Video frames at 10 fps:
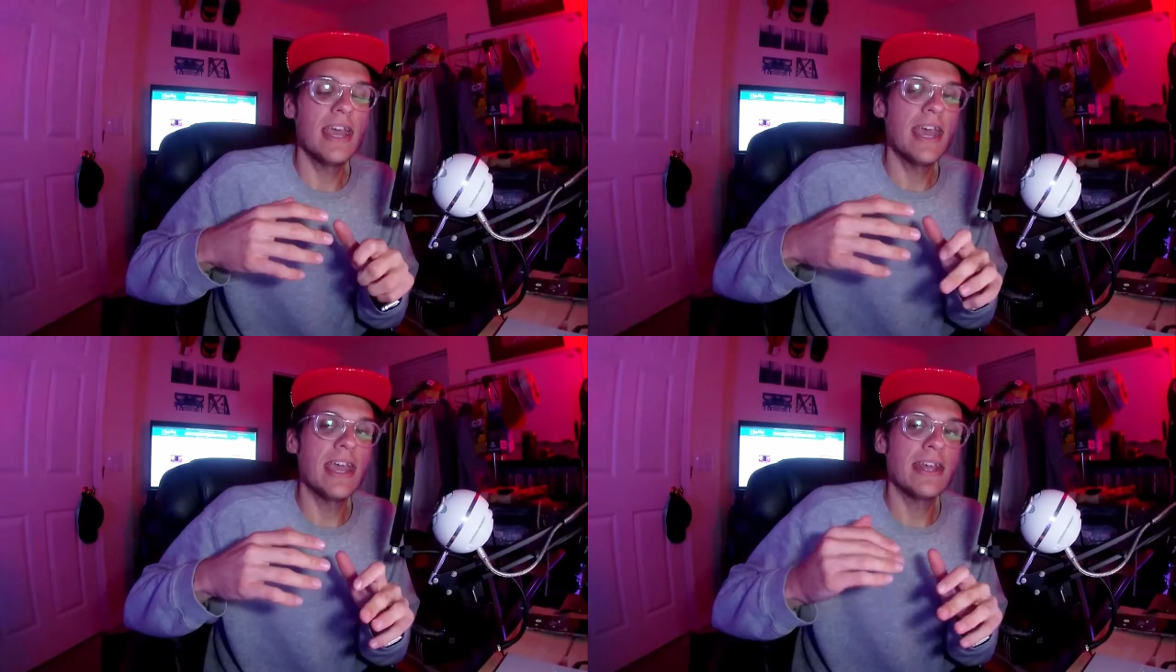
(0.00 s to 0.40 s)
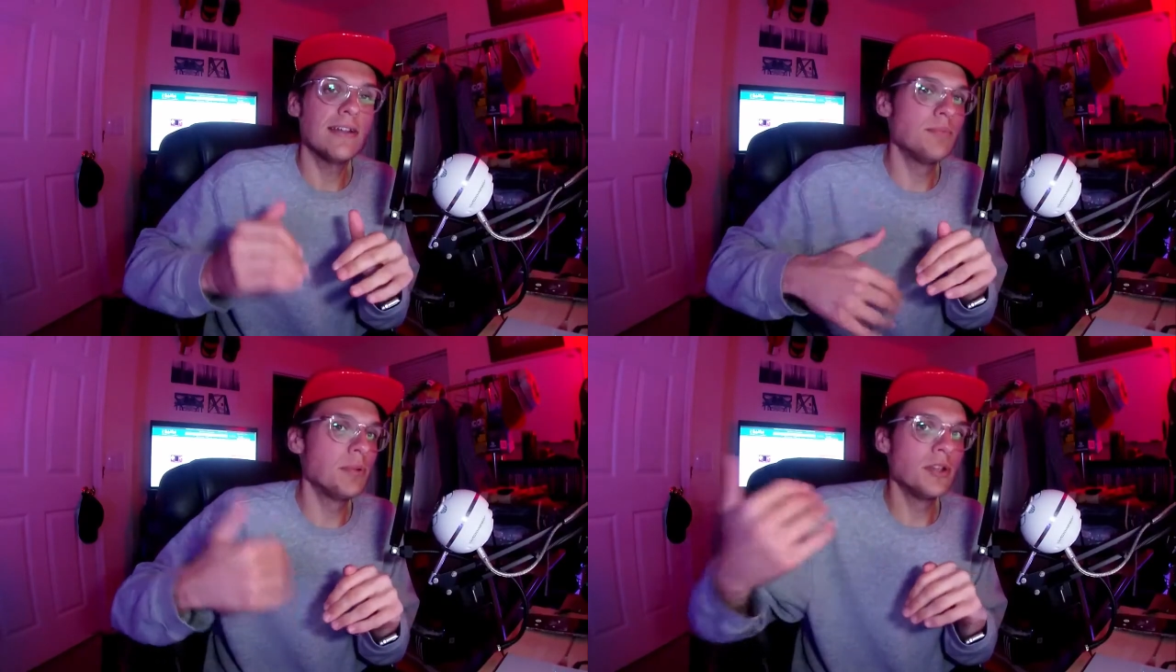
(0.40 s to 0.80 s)
and
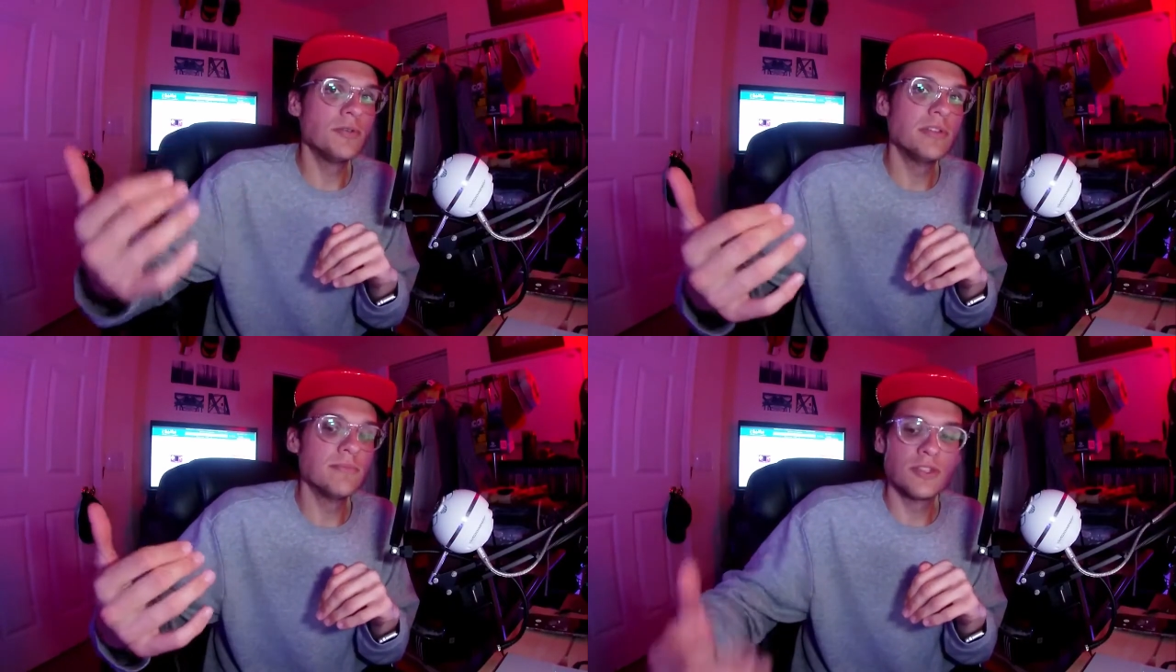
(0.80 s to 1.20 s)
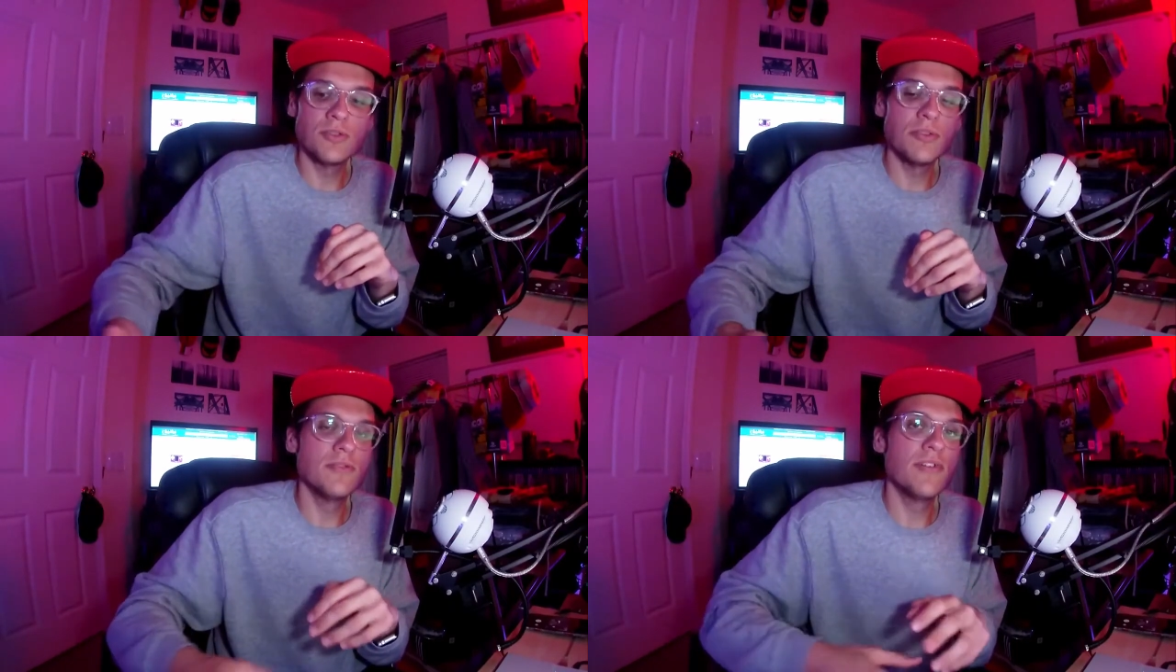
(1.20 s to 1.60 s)
upload them
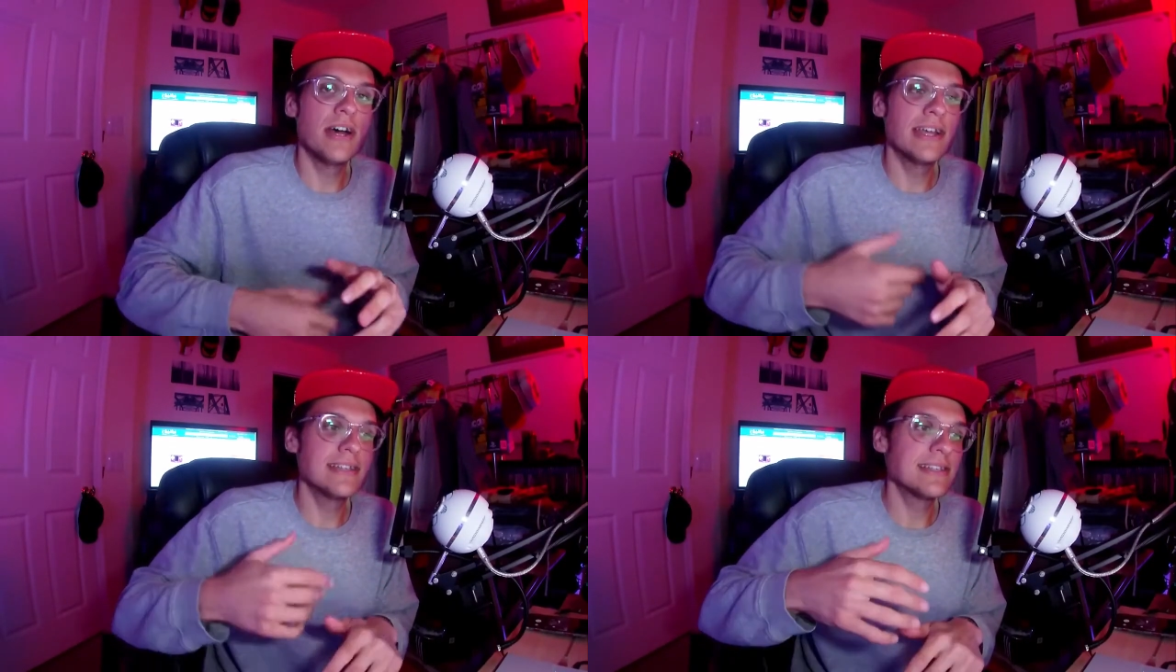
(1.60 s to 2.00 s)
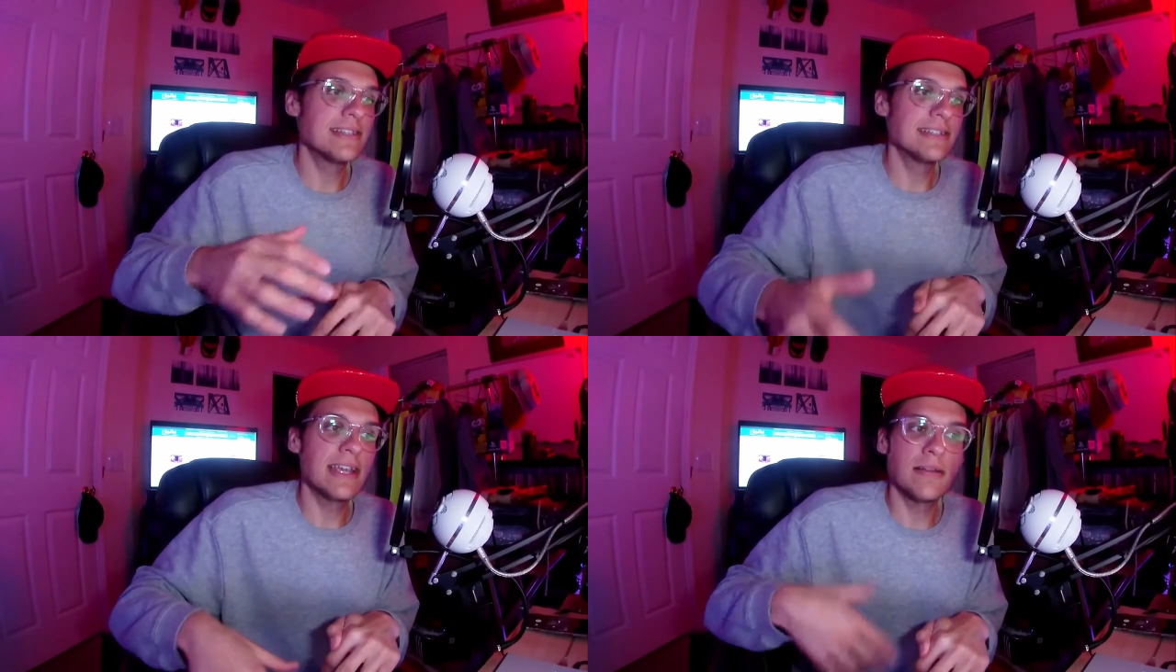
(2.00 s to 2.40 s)
to the device
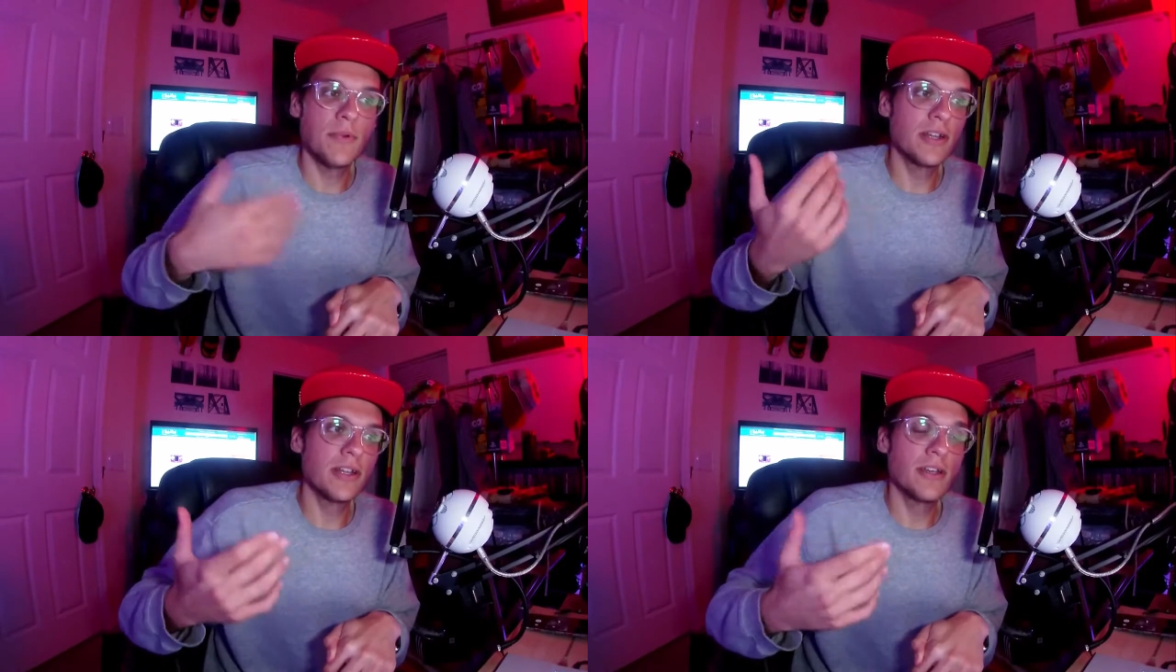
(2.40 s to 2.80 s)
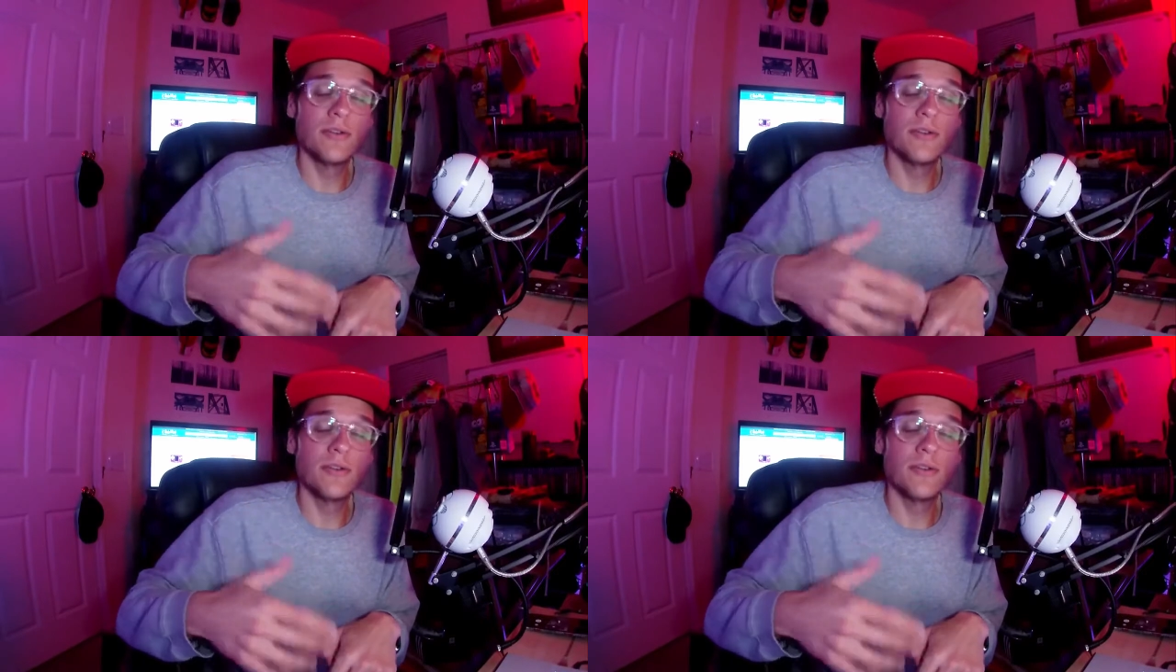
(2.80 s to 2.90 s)
and take them on the go.